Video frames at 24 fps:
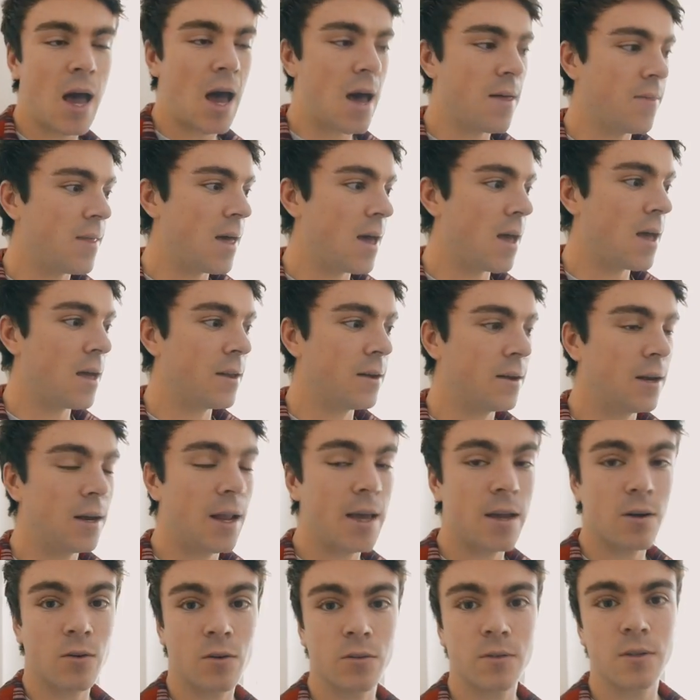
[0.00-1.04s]
And then
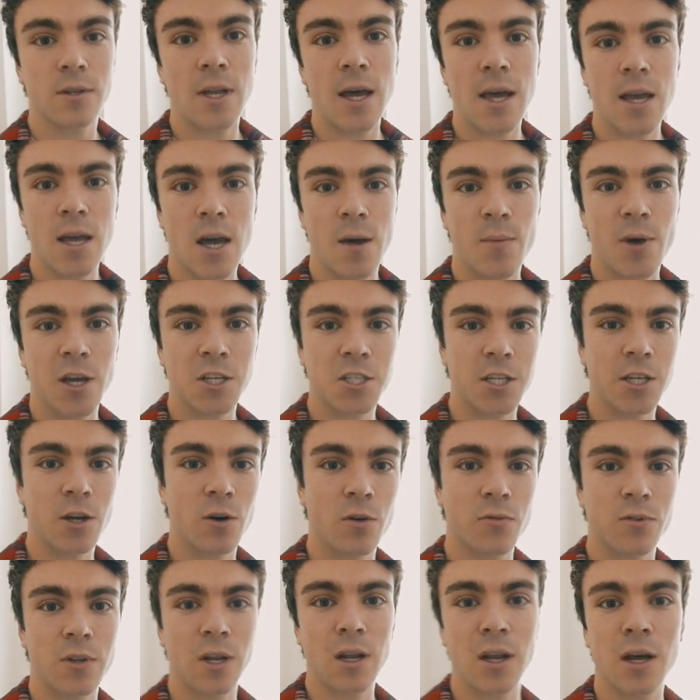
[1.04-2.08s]
later on today, I'm actually
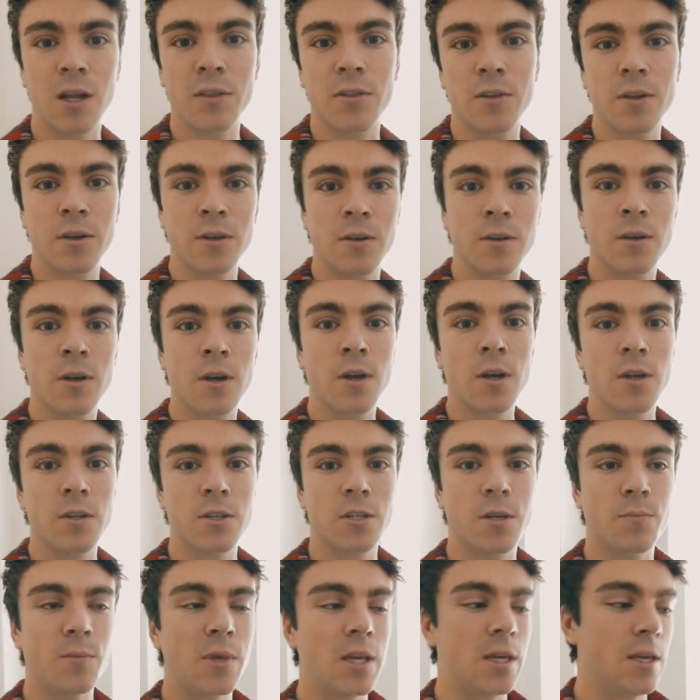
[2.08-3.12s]
off to London
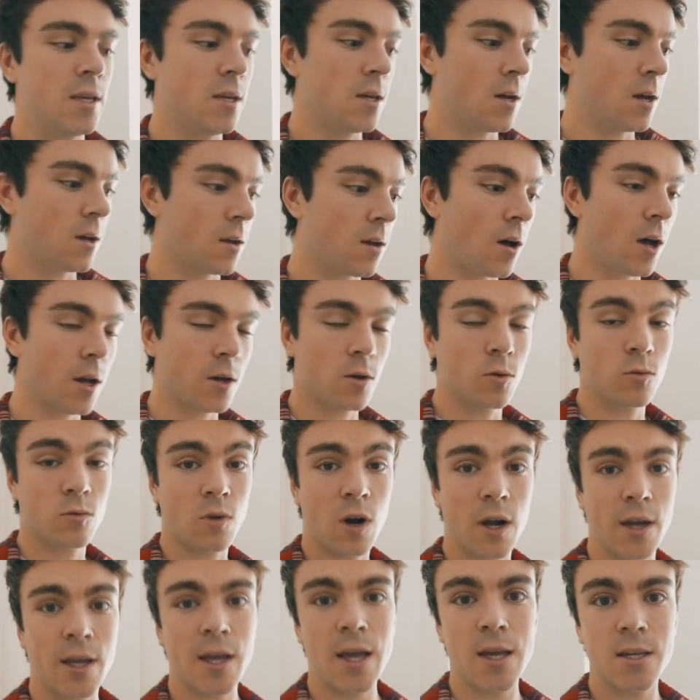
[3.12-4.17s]
to meet a guy called
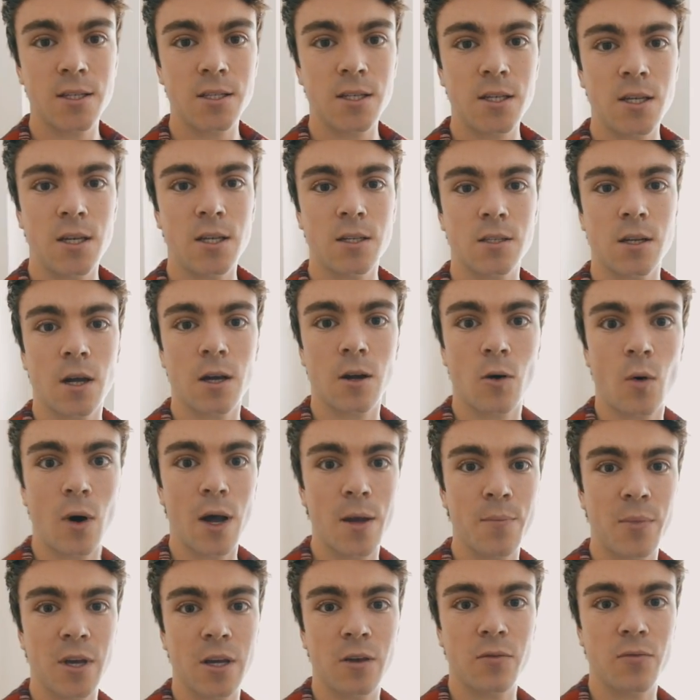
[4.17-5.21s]
Ryan Casey. He's like
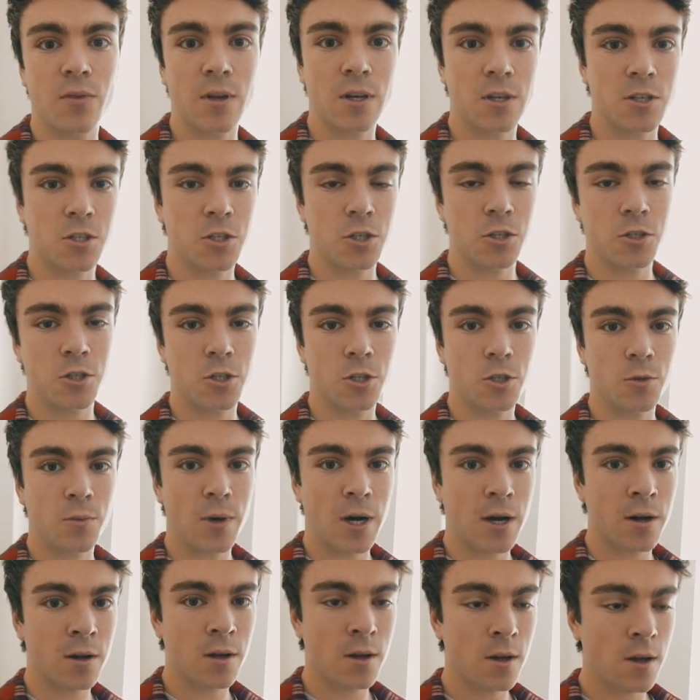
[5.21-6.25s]
quite a big fitness
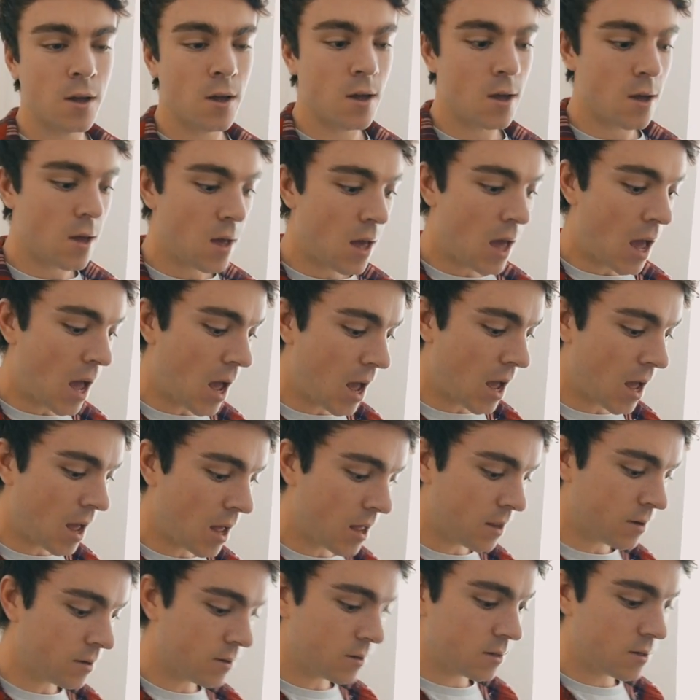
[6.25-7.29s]
YouTuber.
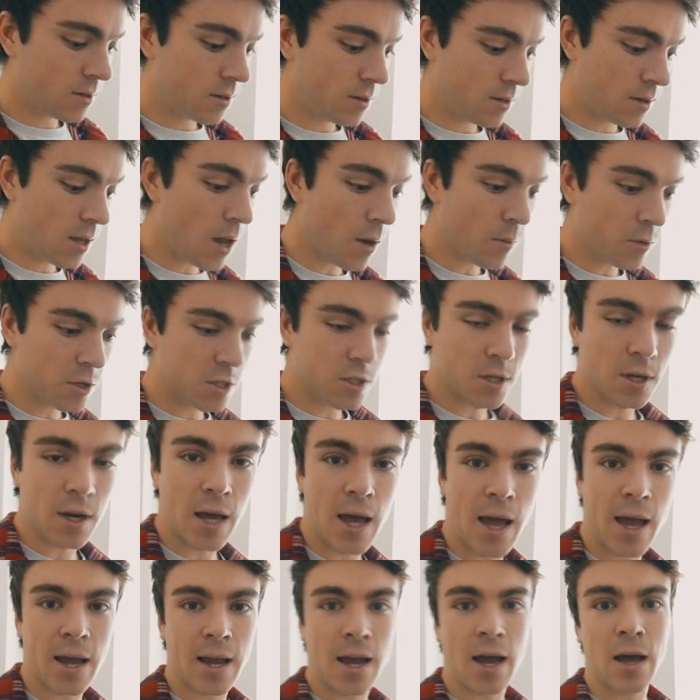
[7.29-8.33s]
And yeah, we're just
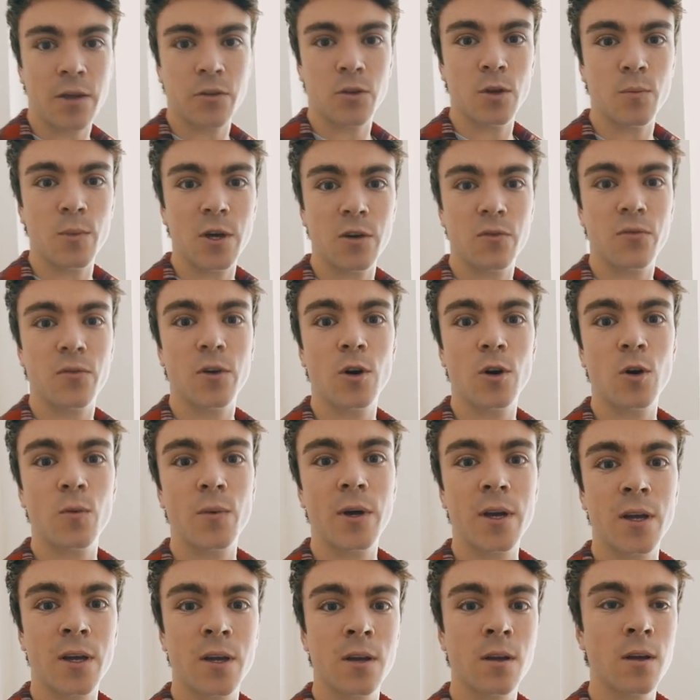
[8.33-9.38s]
gonna hang out, do a bit of
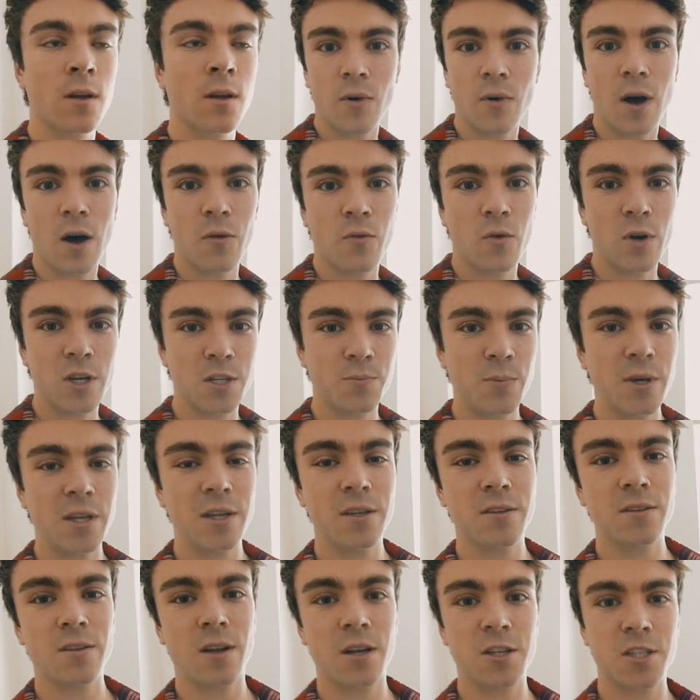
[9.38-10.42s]
filming. I've always been
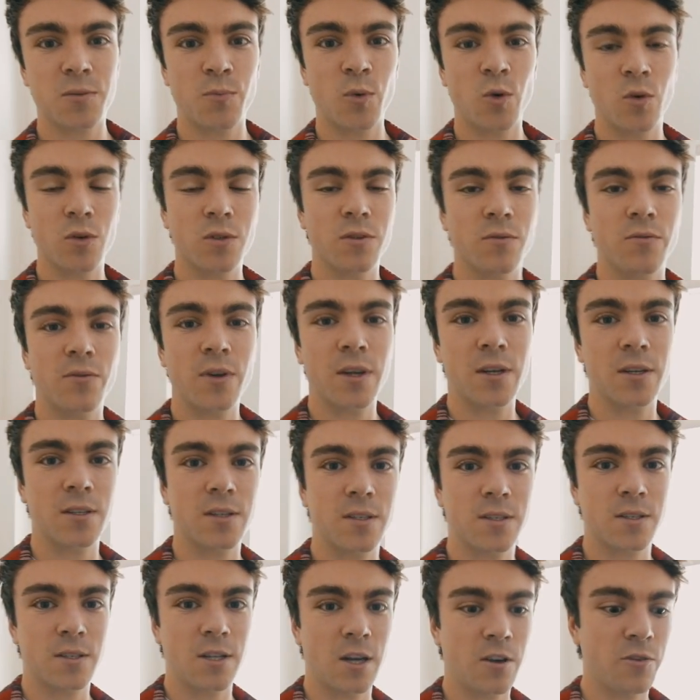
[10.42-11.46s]
into like sports and fitness
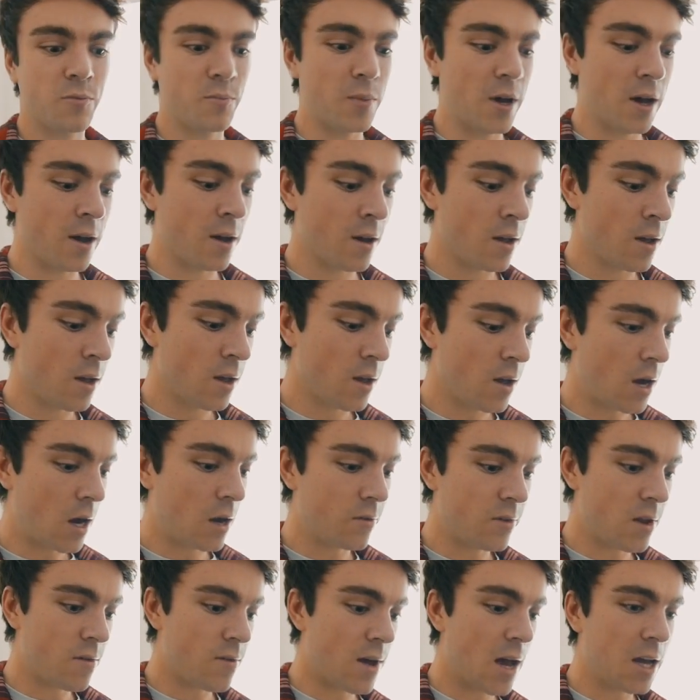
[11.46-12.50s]
and stuff, but
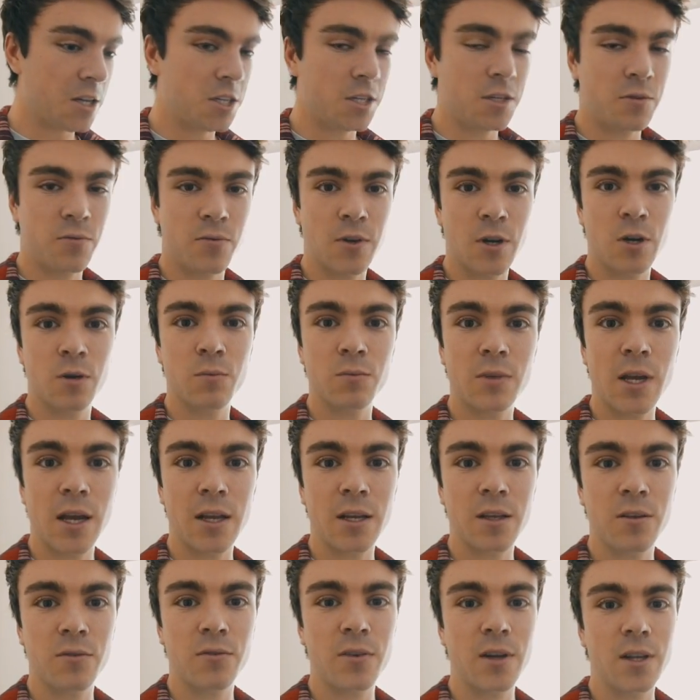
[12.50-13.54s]
I've never actually filmed
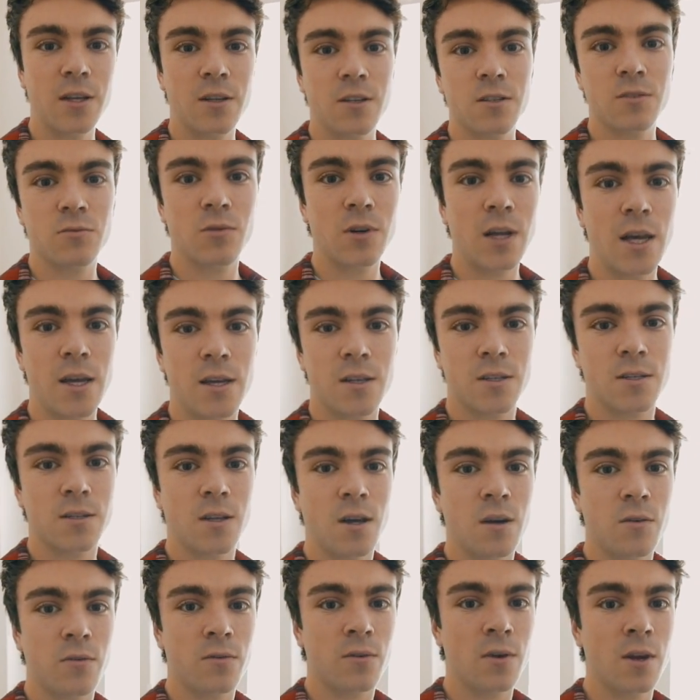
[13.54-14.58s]
any fitness related
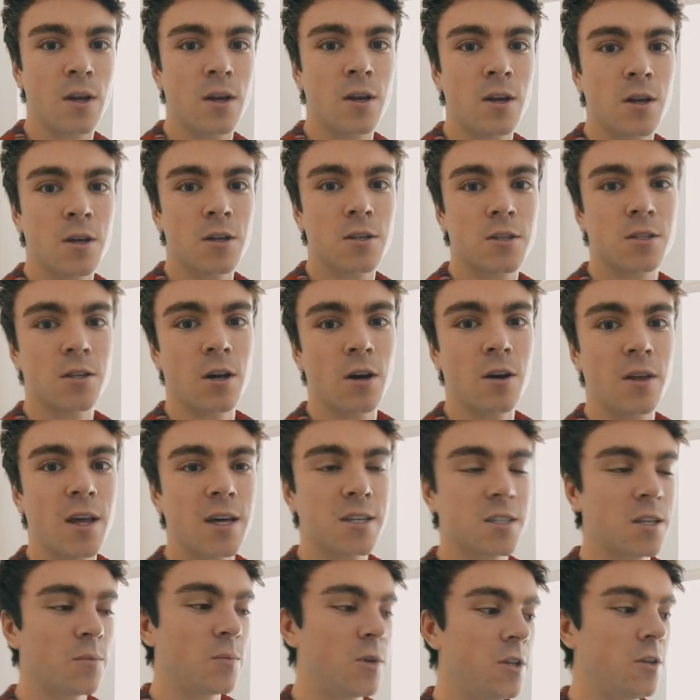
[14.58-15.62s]
stuff. So
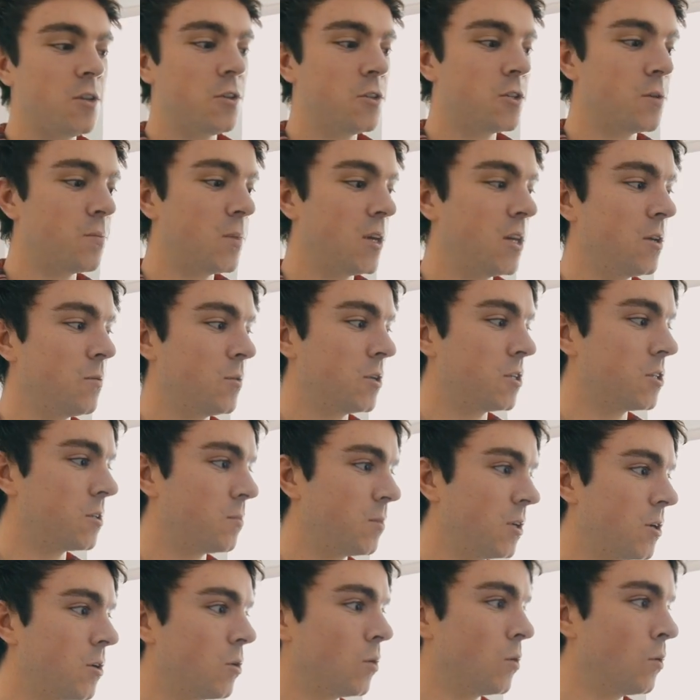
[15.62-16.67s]
that's gonna be new to me, which
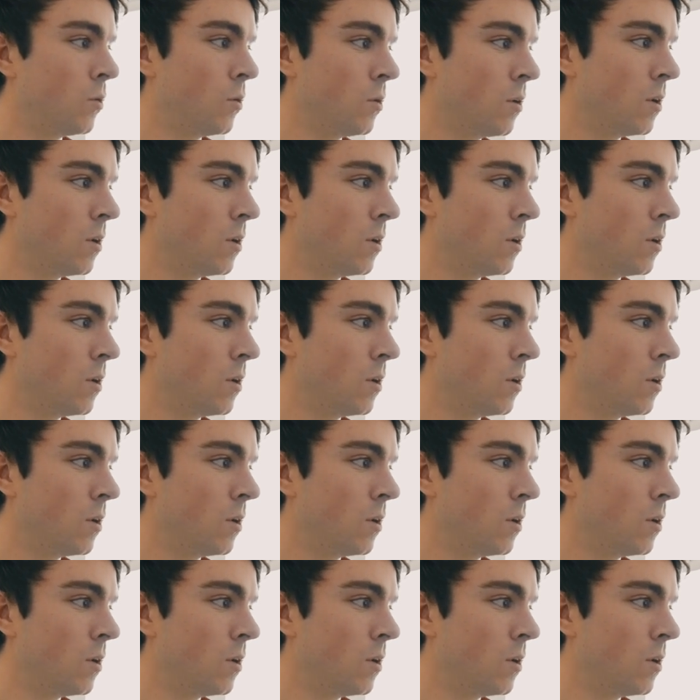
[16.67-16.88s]
should be cool.